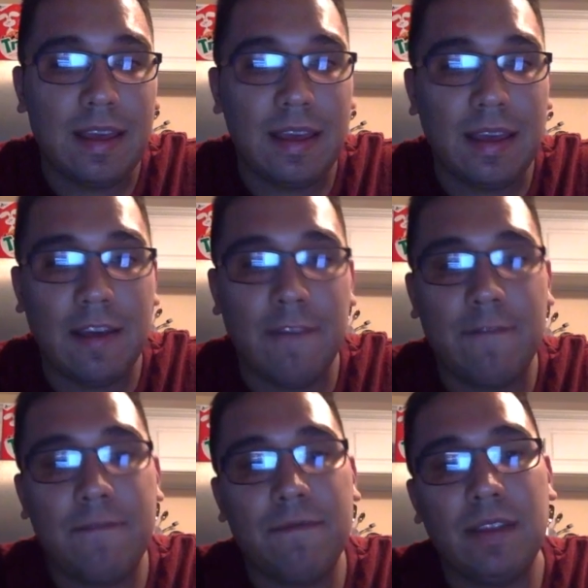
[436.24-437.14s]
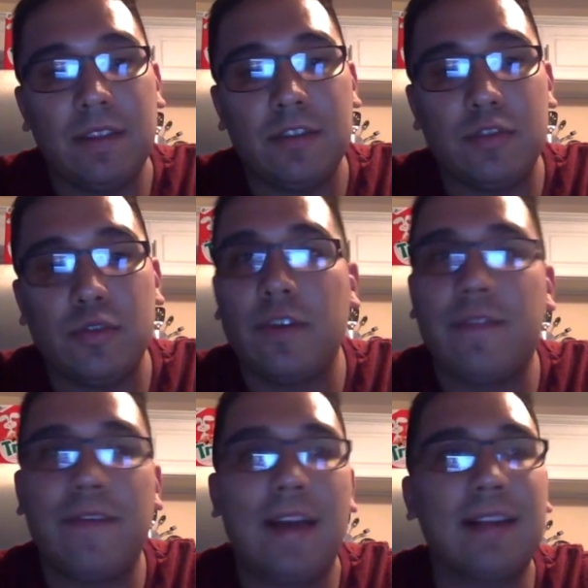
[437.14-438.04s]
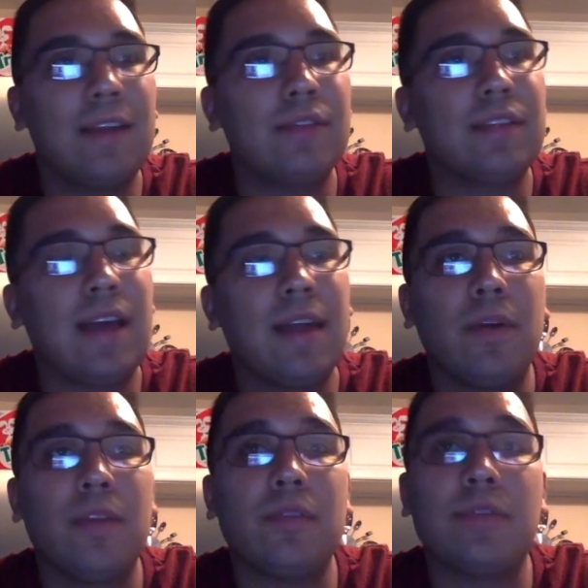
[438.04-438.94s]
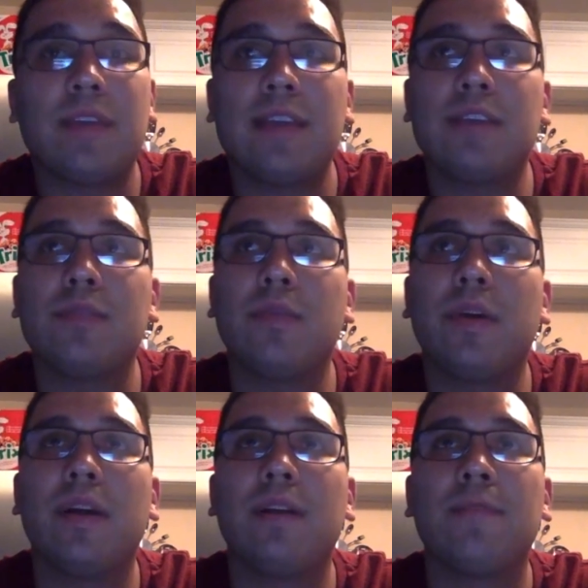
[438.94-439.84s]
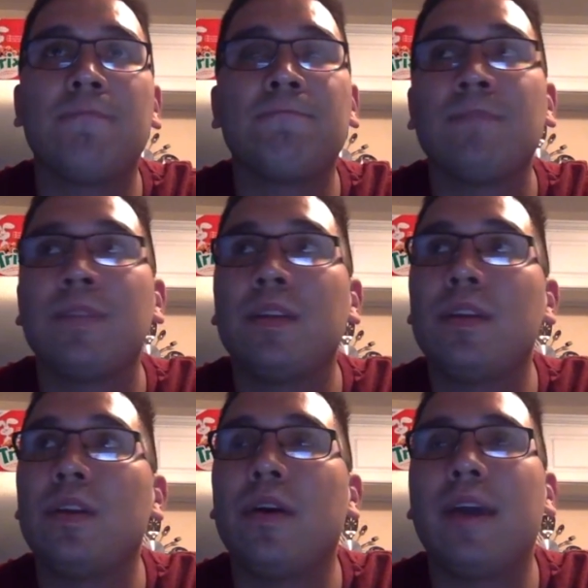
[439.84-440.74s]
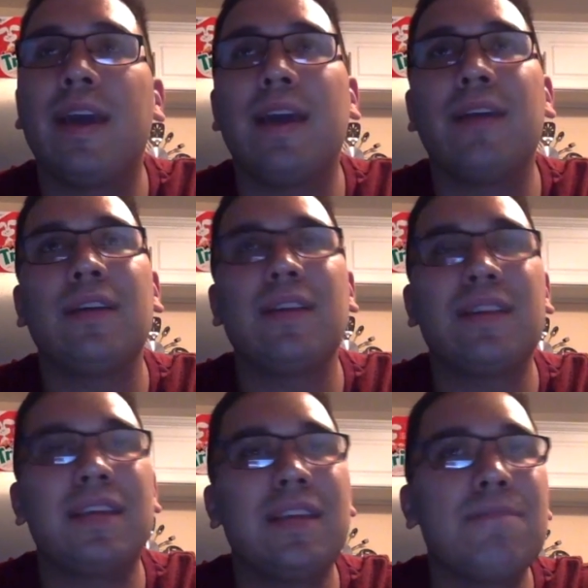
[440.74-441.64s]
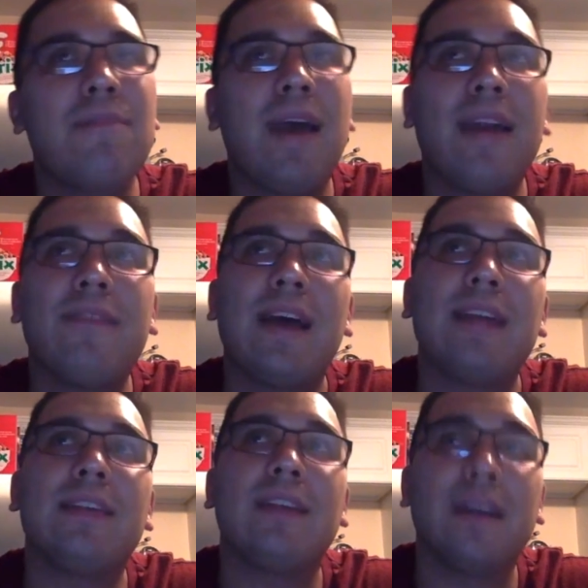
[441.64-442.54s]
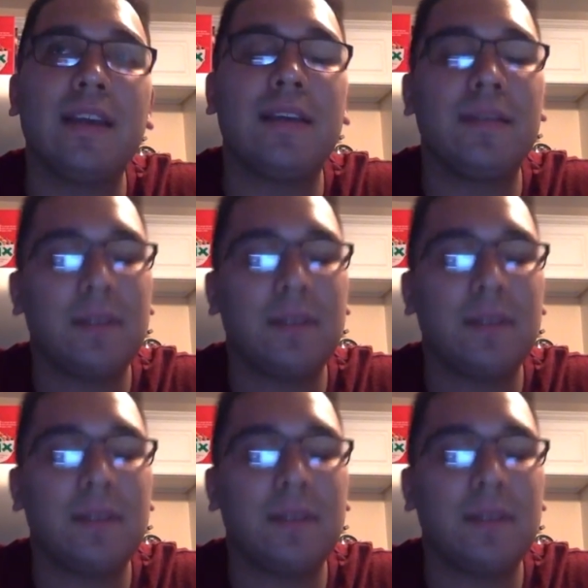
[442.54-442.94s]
If due to the fact that it was kind of one of those cases where, you know, hey, he might have not done it,